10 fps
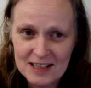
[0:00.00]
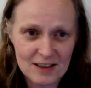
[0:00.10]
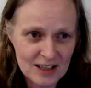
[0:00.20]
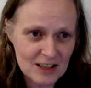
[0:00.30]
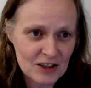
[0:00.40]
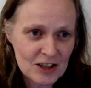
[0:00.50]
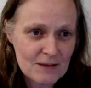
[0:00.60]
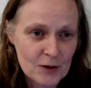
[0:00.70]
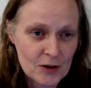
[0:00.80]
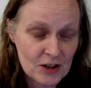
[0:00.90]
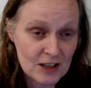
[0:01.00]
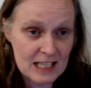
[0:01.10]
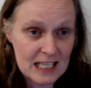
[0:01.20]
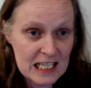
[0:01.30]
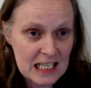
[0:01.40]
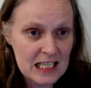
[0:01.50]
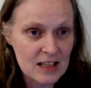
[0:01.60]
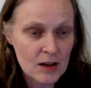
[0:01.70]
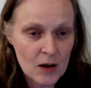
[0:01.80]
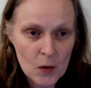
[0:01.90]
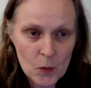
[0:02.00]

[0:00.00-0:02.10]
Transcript: resilient, and just futures. And indeed,